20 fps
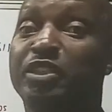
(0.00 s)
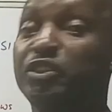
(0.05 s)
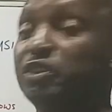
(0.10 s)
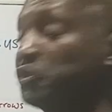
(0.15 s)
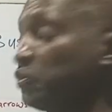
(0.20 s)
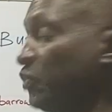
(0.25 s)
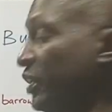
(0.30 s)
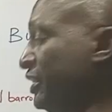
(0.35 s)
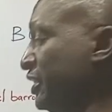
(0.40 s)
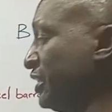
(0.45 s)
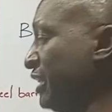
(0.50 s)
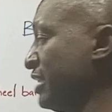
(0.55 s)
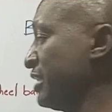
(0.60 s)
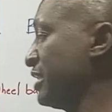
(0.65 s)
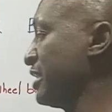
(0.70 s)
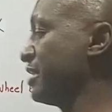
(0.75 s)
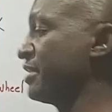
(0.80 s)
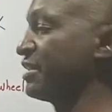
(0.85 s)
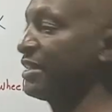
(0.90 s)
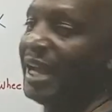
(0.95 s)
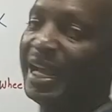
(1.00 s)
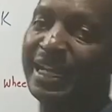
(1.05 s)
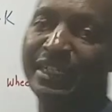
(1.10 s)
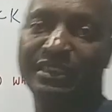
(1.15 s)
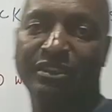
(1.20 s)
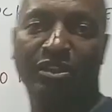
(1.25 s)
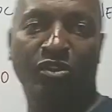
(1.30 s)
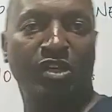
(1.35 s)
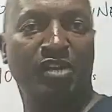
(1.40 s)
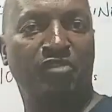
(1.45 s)
because once I
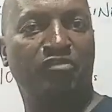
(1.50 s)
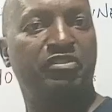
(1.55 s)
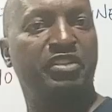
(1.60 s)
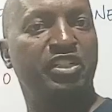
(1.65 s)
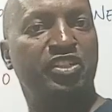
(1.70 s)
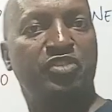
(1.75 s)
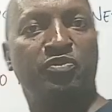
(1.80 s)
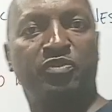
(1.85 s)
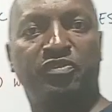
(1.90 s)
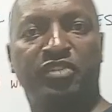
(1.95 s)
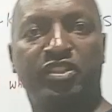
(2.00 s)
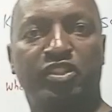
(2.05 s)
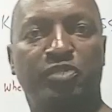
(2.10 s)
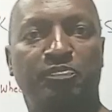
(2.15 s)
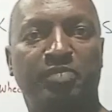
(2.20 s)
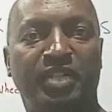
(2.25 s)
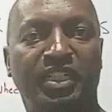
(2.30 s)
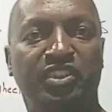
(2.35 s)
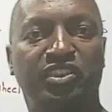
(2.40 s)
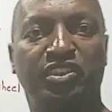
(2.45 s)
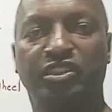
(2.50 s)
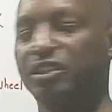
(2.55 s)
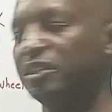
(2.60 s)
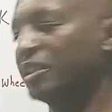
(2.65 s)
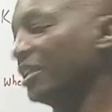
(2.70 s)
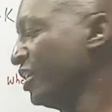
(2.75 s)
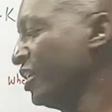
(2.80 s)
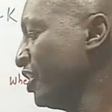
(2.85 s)
design or I finish with the spreadsheet,